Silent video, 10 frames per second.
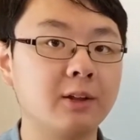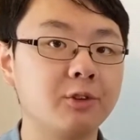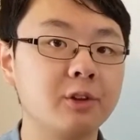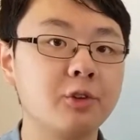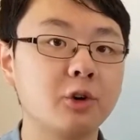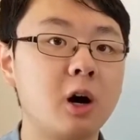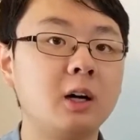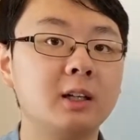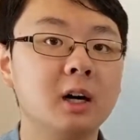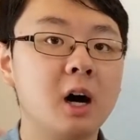So this is
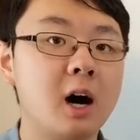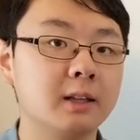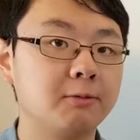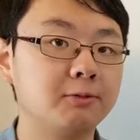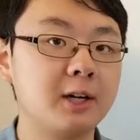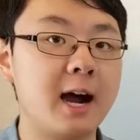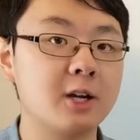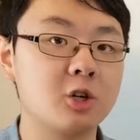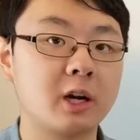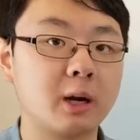all on the fly.
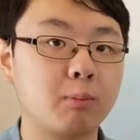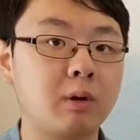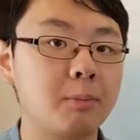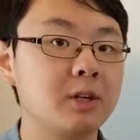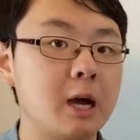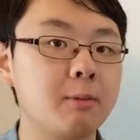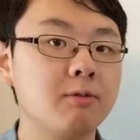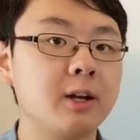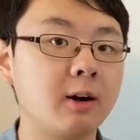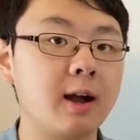During your prep time, you
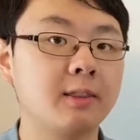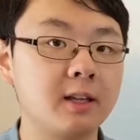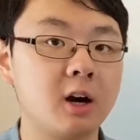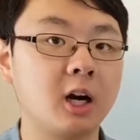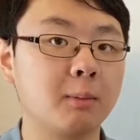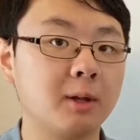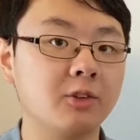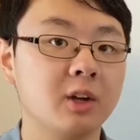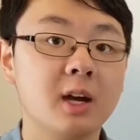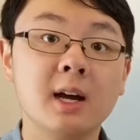figure out the arguments.